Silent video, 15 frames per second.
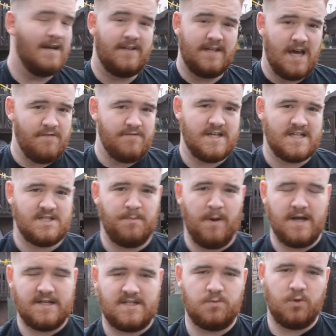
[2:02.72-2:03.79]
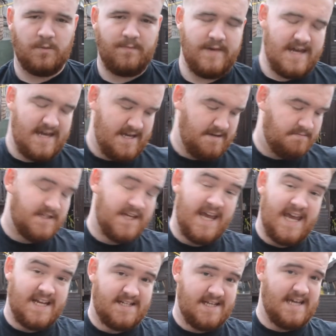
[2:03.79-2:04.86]
the obvious spots would be
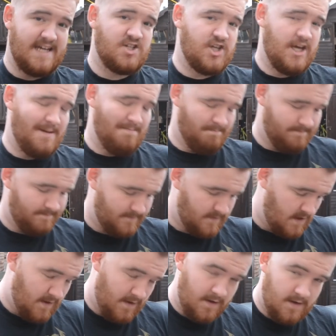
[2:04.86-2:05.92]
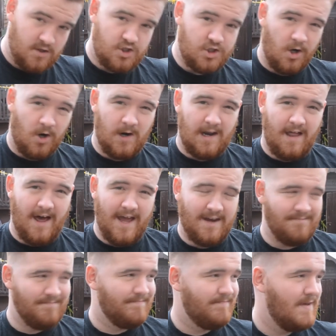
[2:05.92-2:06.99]
TNT Gym, Shoreline,
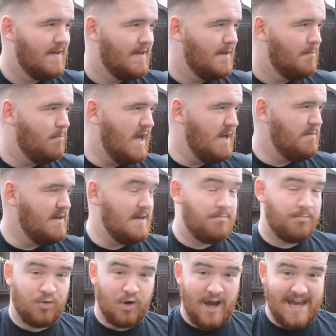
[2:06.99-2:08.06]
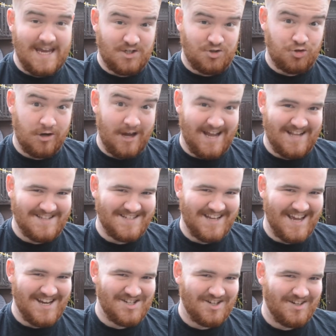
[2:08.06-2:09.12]
maybe Bray Train
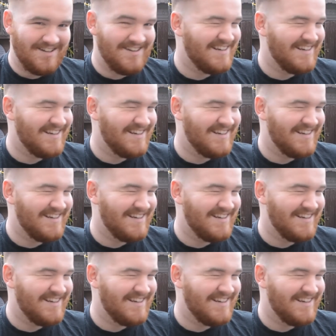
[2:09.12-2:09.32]
Station.